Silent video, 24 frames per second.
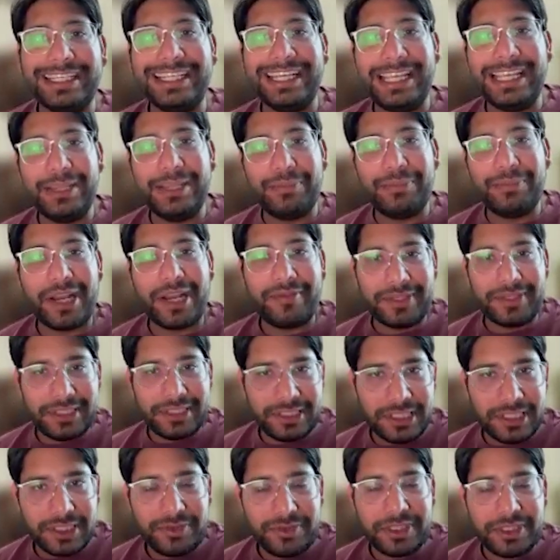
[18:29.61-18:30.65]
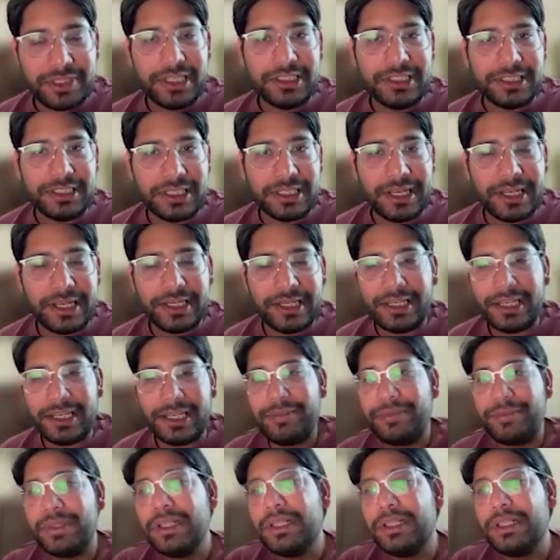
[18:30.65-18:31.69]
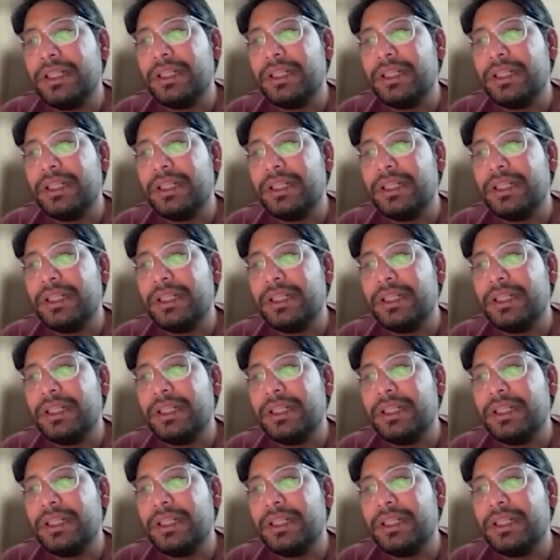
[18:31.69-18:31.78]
deep conversations with the engineering team,